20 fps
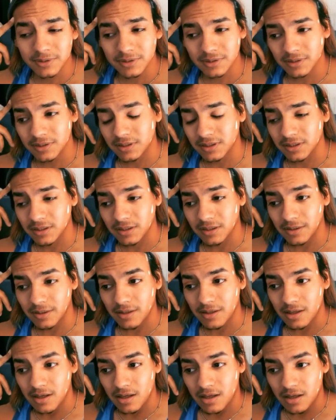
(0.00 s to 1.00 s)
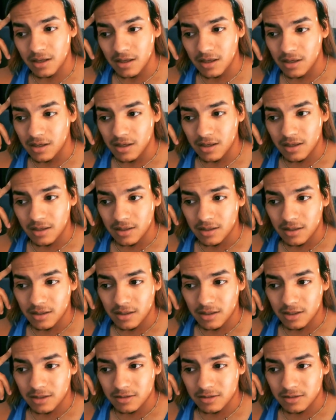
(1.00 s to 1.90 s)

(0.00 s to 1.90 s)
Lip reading: Nobody speaks.